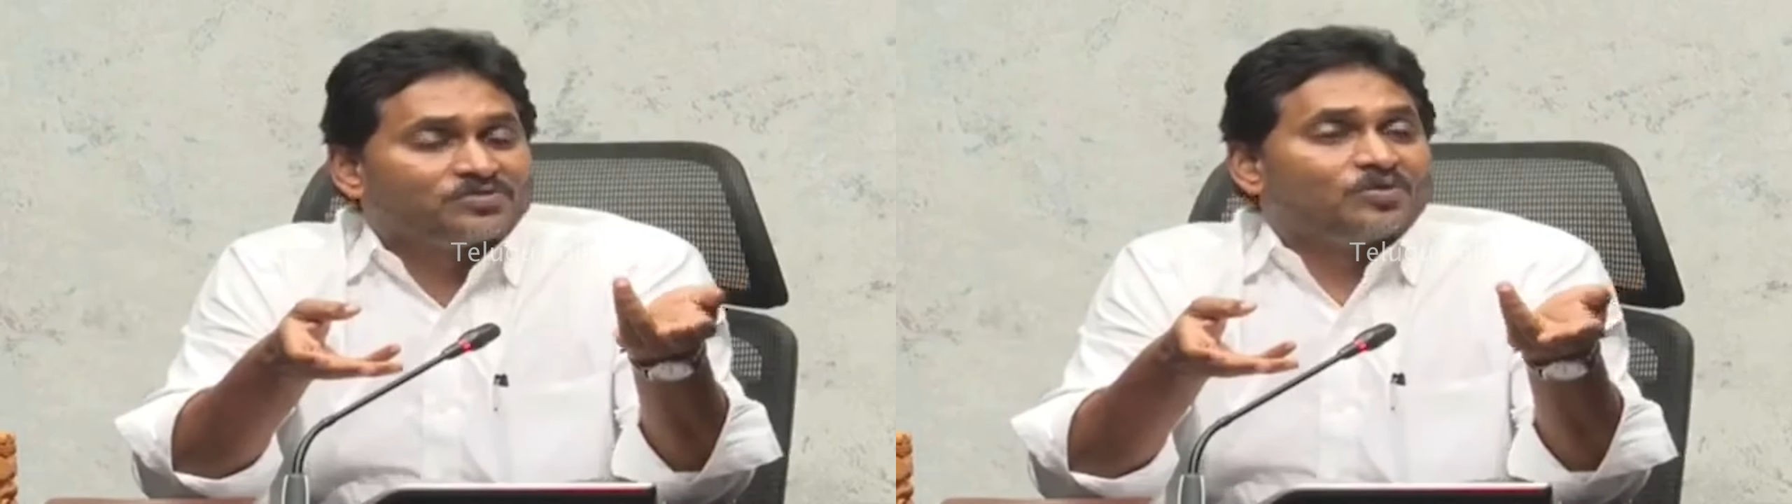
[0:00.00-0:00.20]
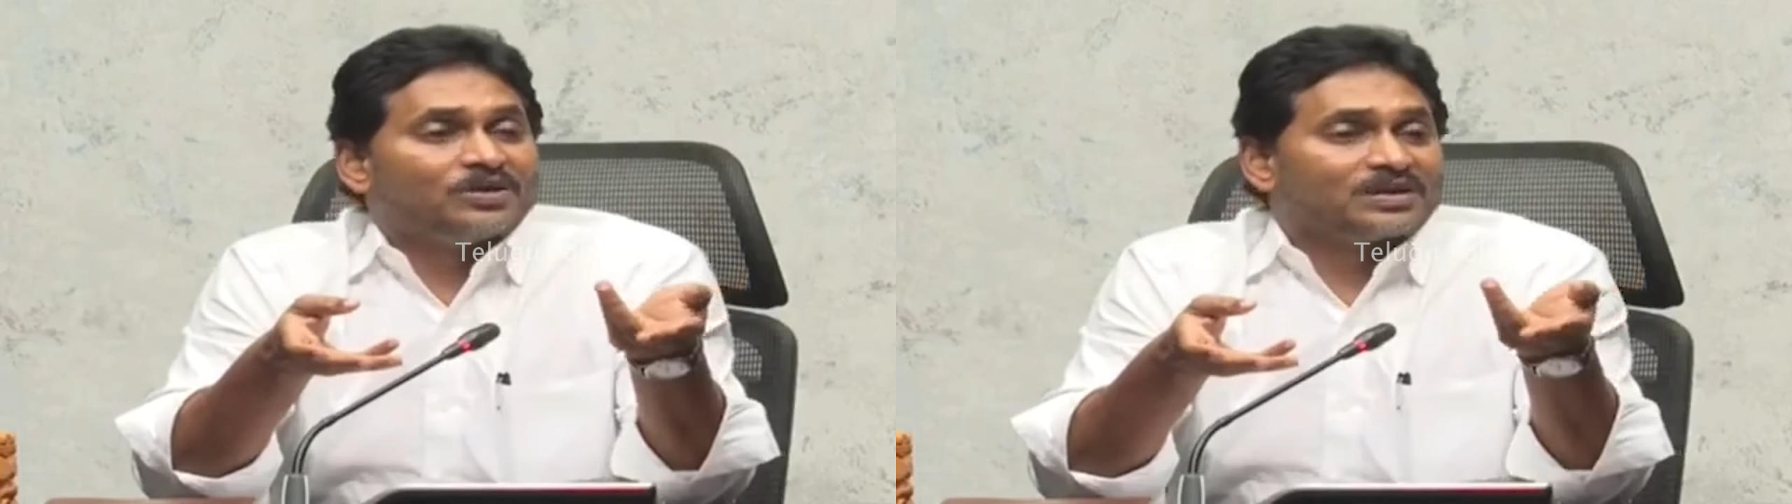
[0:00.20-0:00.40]

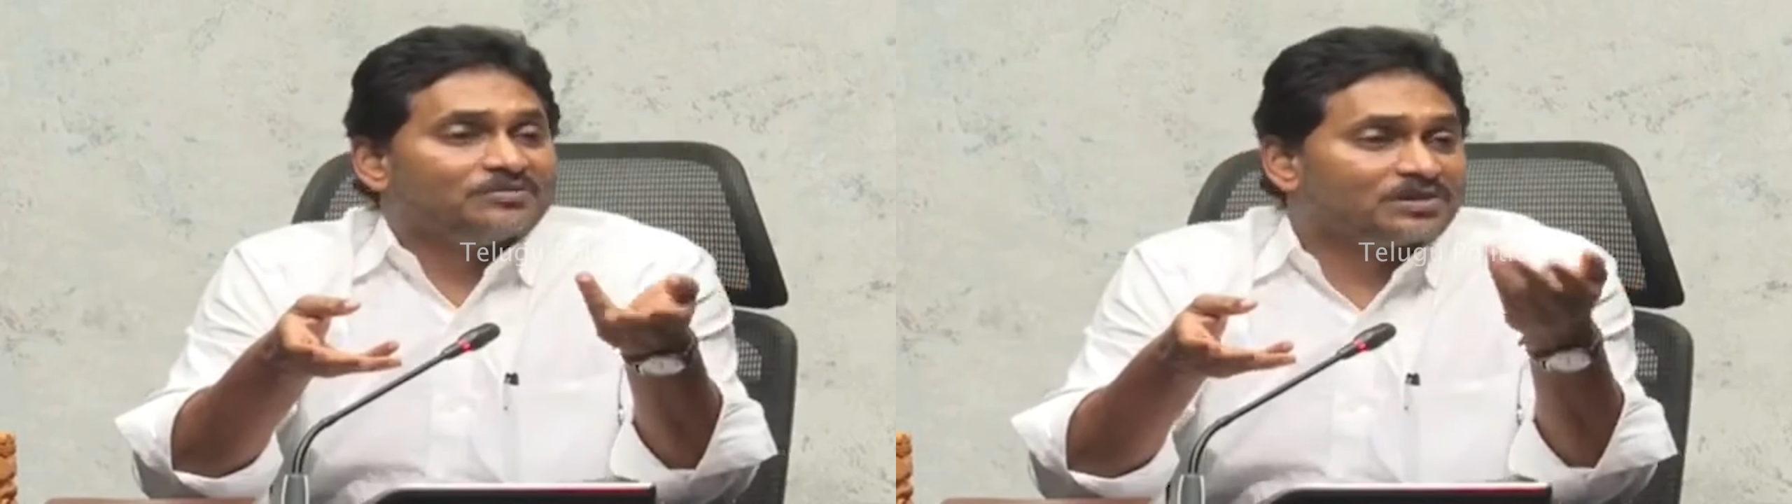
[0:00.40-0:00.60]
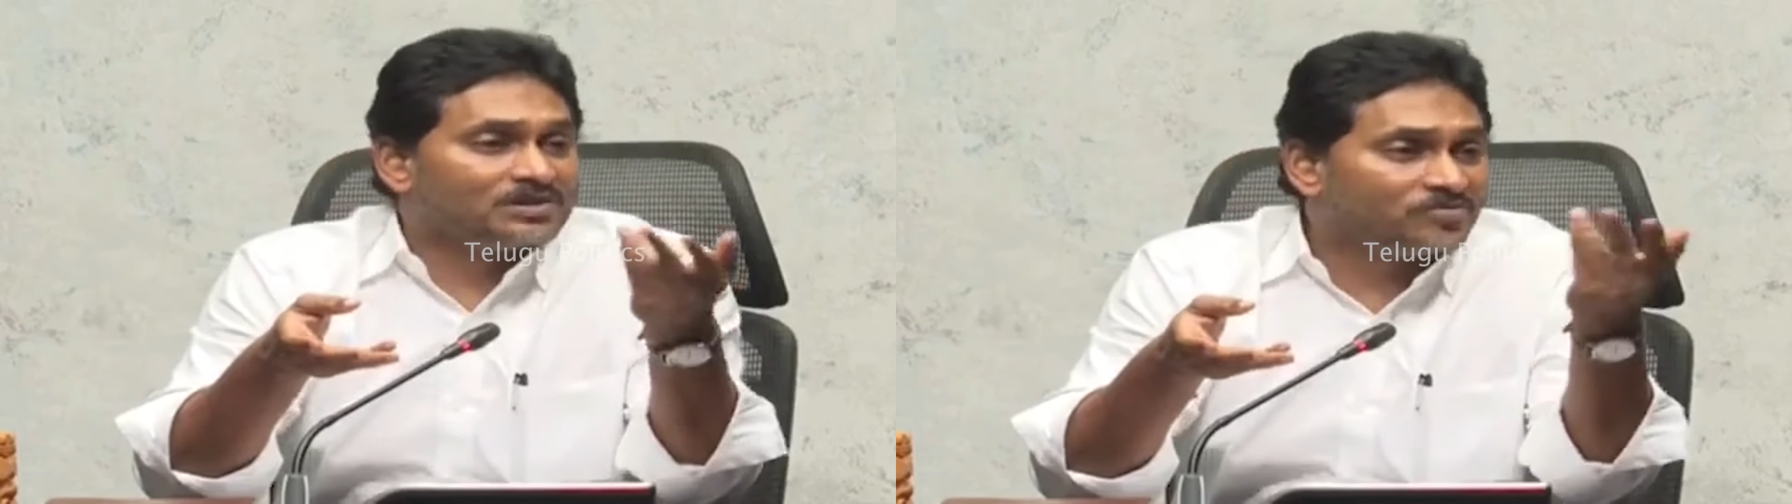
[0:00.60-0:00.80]
if you want to
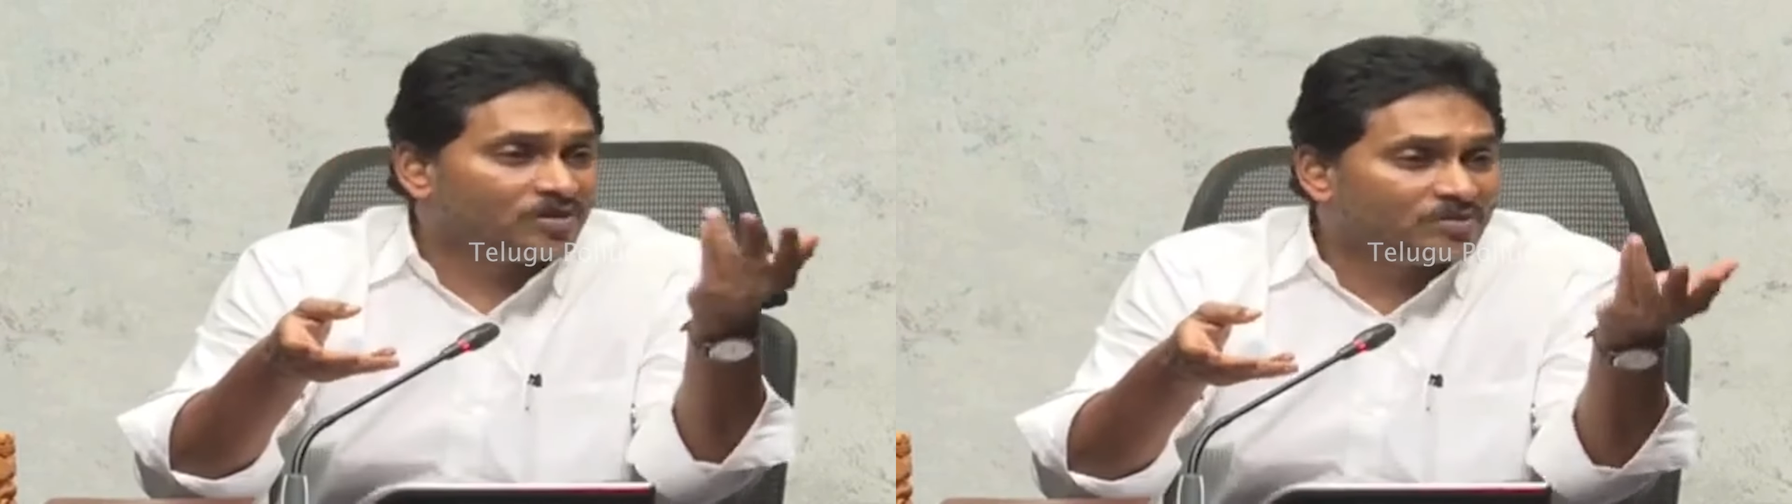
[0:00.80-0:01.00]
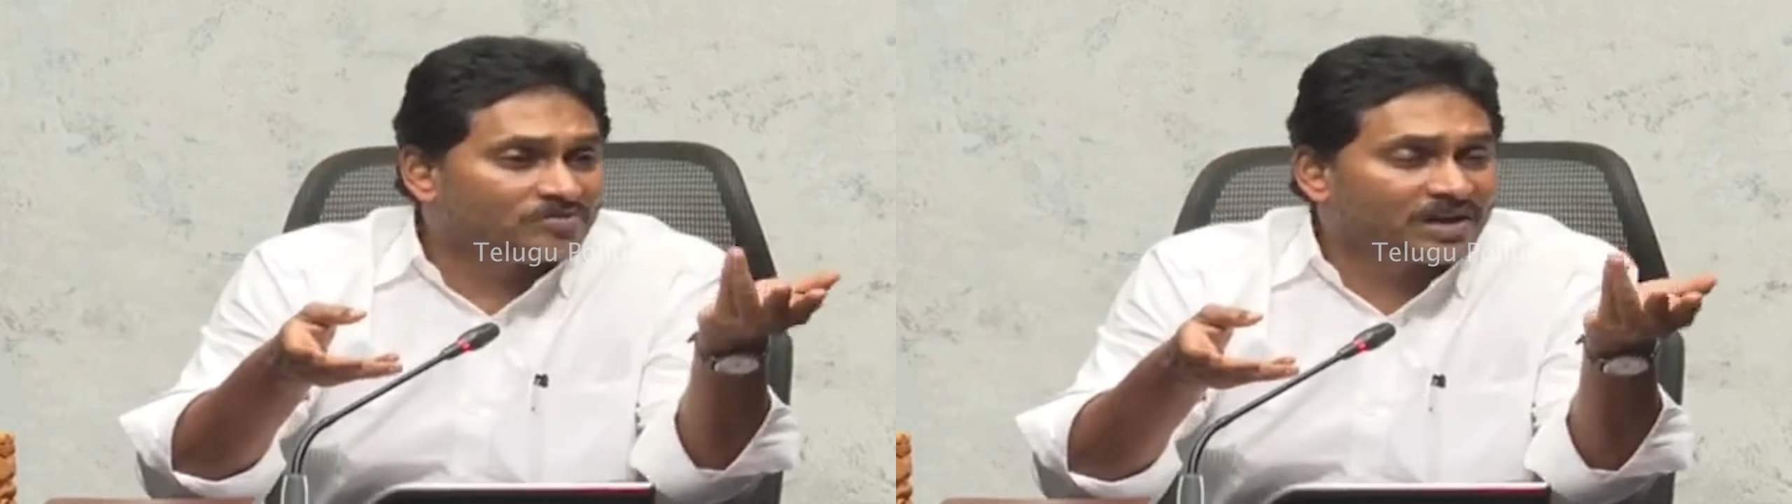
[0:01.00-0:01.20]
give it in the
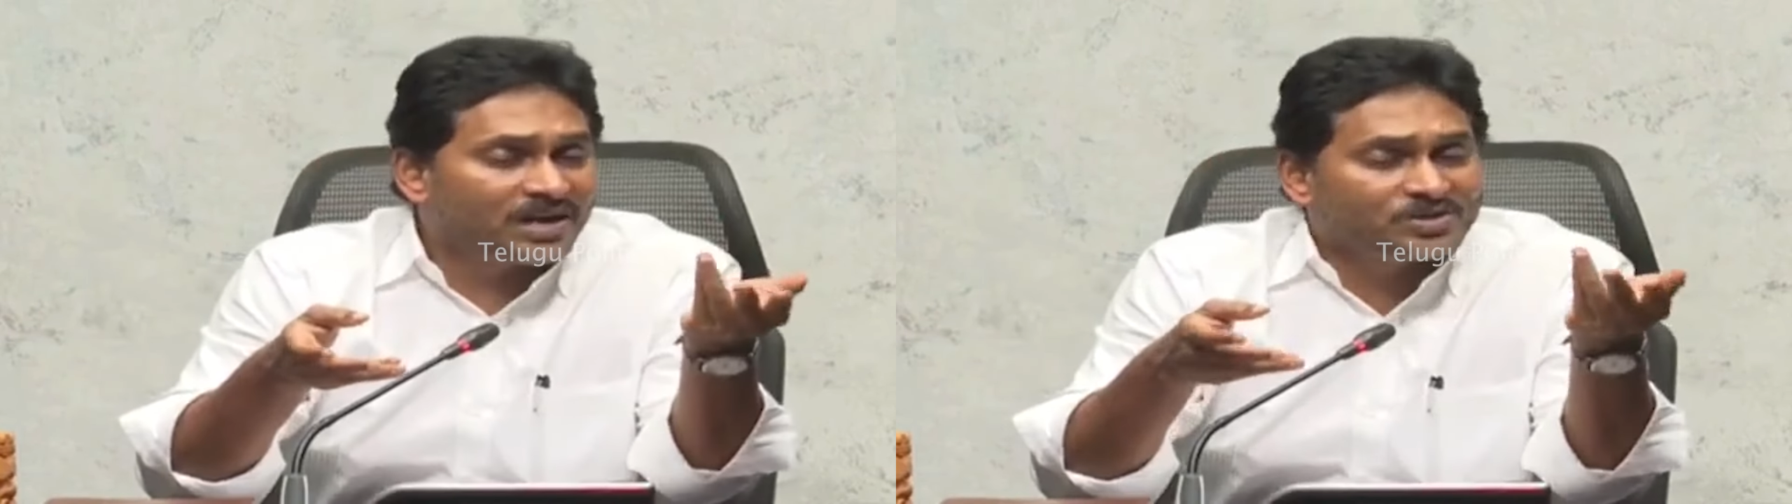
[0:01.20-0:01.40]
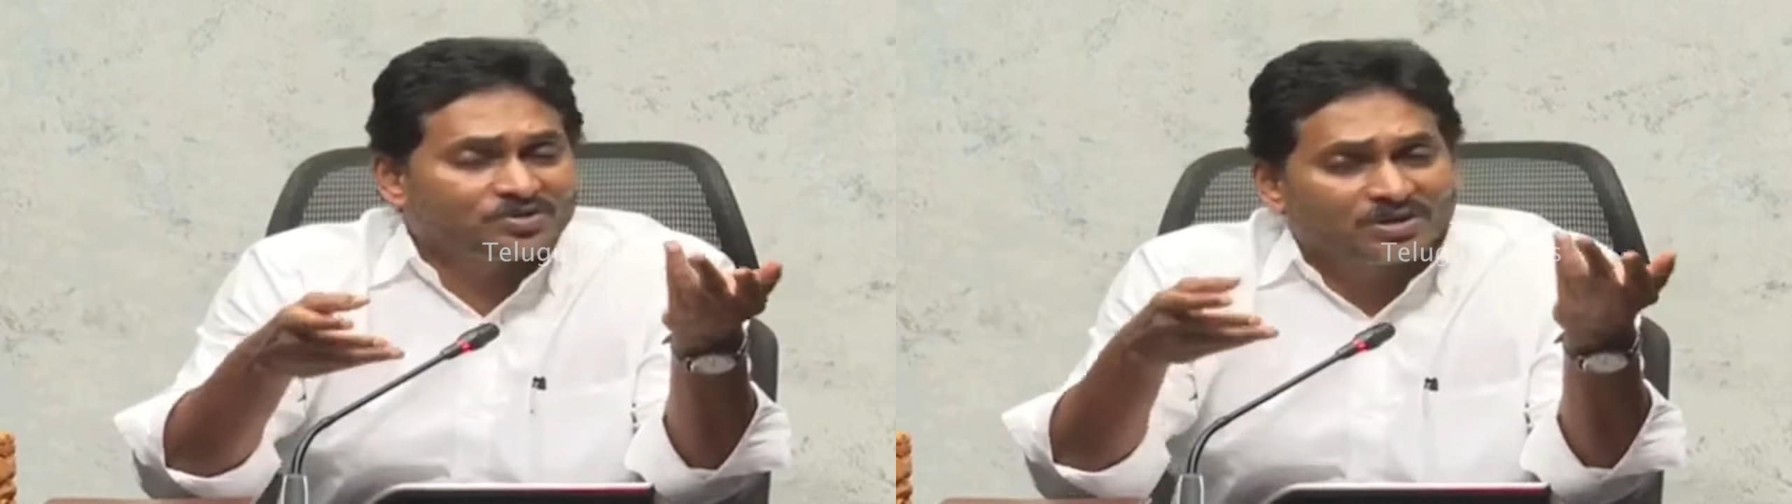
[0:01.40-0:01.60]
form of cash,